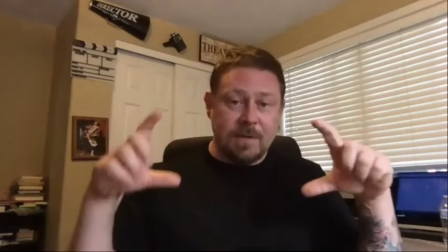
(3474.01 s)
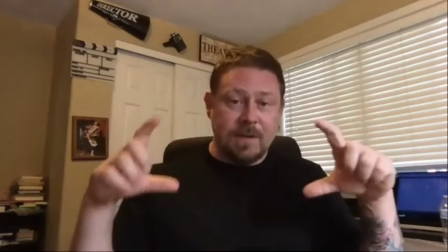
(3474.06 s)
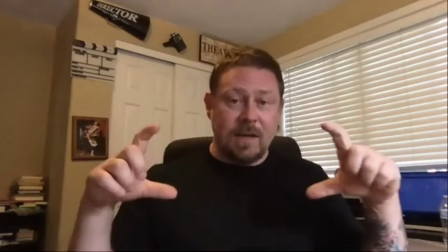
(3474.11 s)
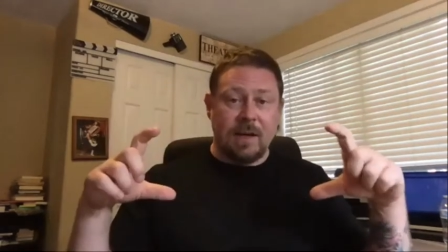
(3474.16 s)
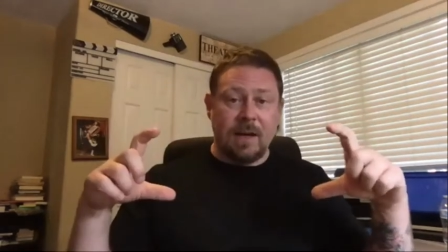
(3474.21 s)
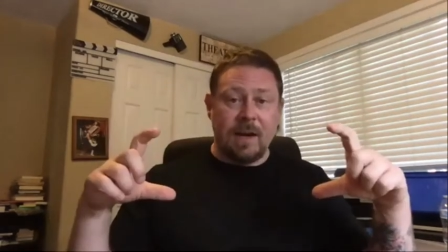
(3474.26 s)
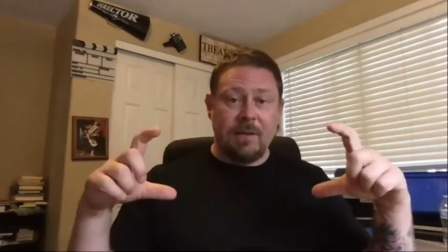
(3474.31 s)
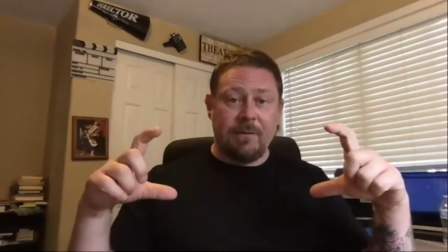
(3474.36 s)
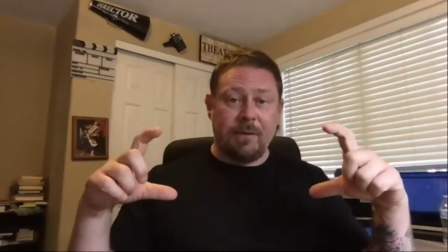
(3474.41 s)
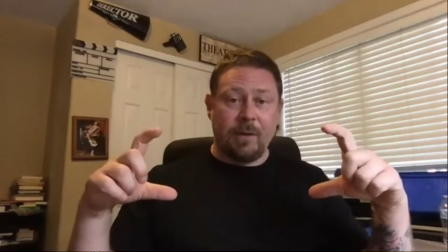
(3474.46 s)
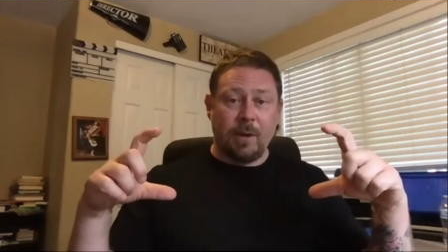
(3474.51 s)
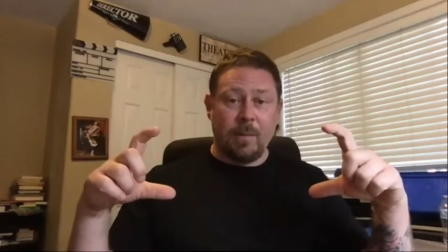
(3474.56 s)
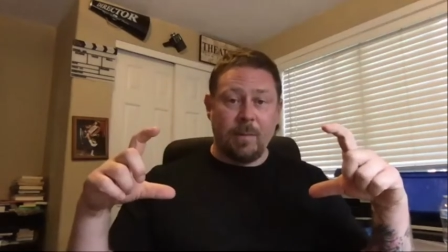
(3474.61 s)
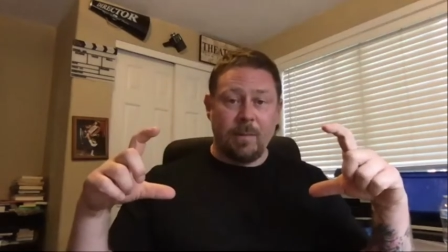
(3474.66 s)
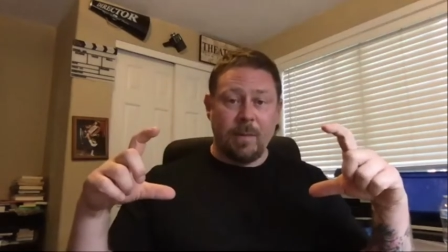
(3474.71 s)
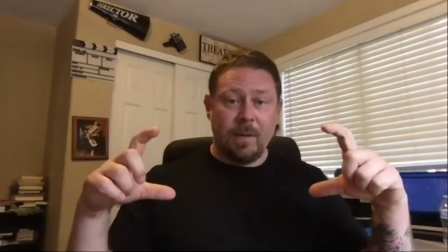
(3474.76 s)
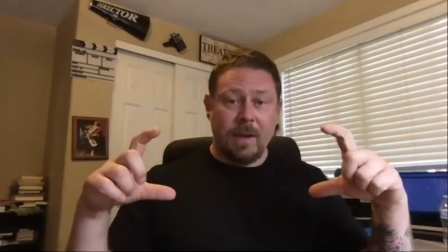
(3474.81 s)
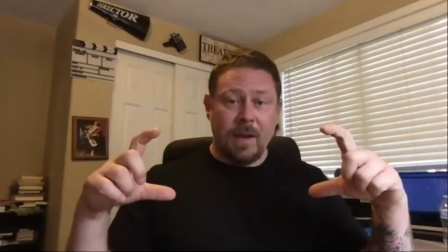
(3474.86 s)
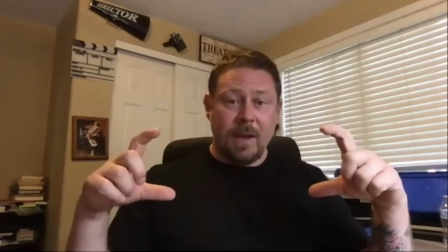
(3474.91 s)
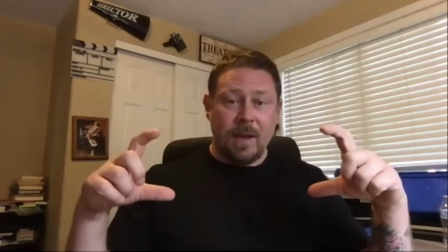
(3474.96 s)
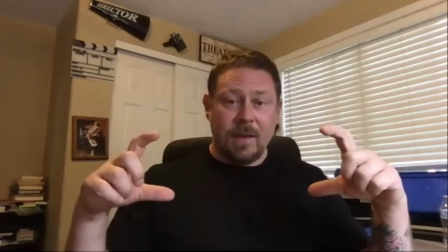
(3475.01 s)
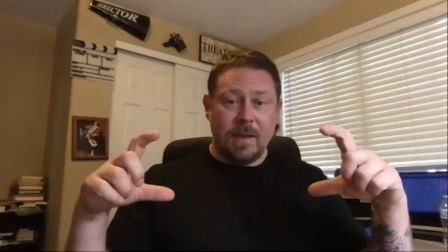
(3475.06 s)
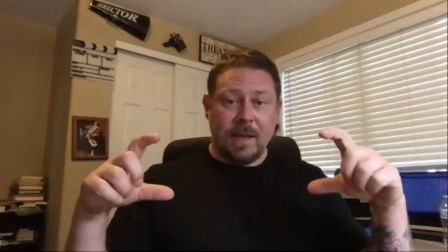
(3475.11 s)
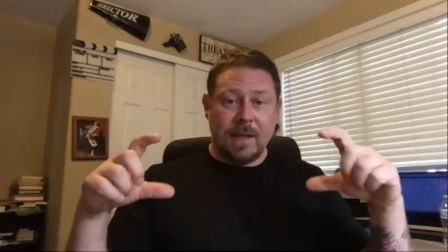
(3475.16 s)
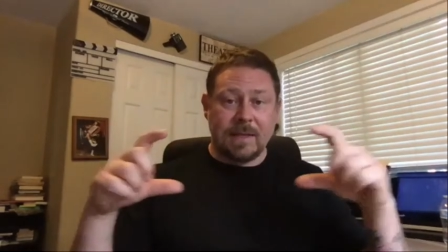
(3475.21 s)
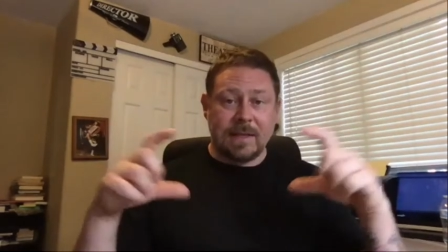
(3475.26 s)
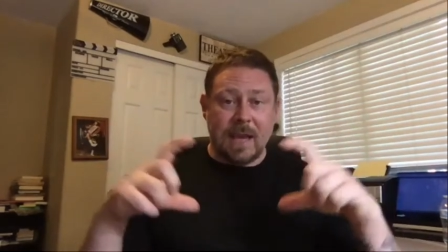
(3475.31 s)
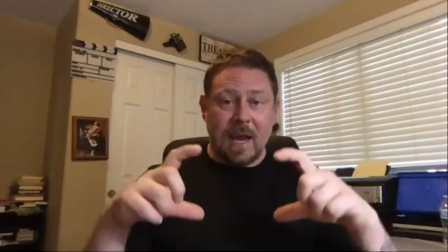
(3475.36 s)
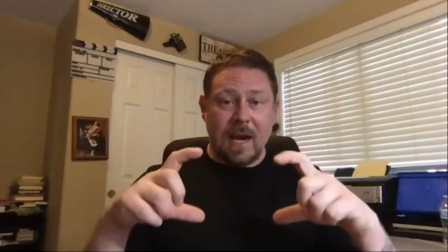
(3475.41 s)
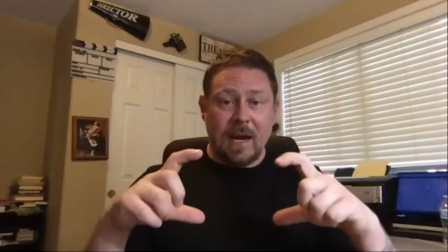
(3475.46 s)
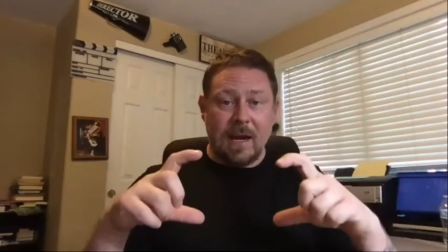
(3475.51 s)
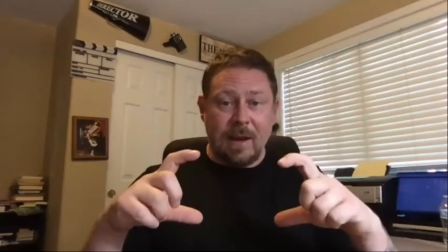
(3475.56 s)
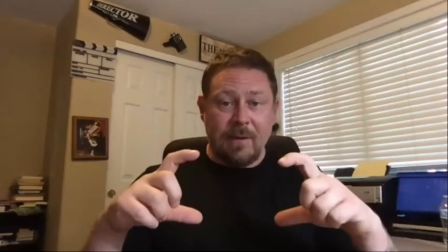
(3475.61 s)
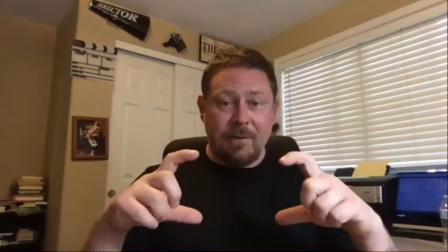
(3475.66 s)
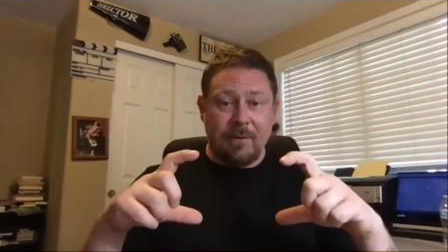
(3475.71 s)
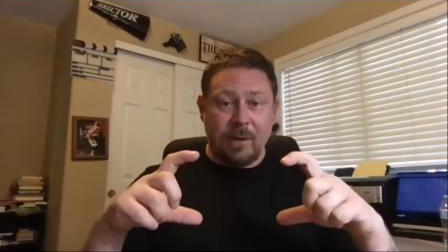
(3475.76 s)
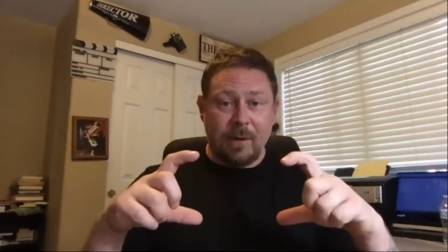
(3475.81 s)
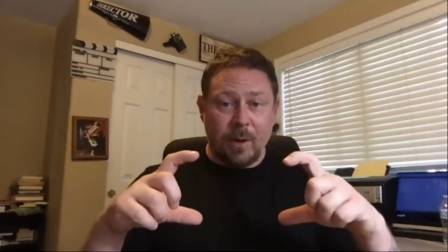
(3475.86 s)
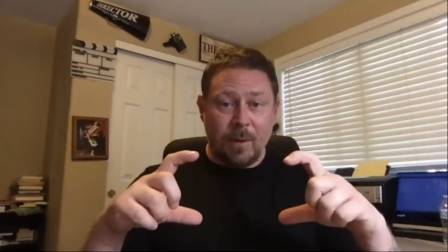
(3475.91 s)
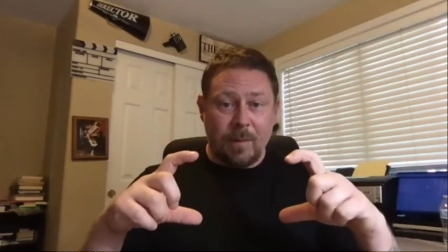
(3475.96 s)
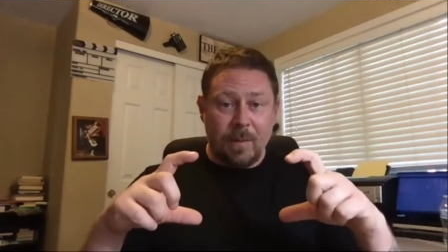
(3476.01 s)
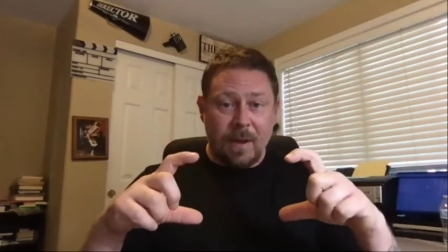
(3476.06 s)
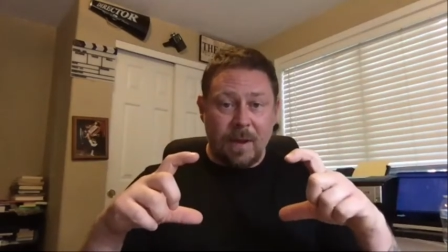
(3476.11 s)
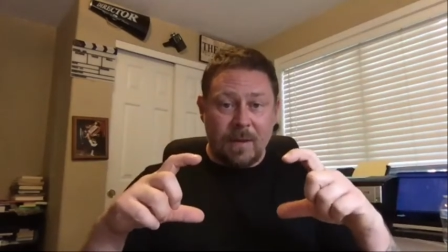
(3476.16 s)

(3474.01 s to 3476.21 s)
envelope that's got an envelope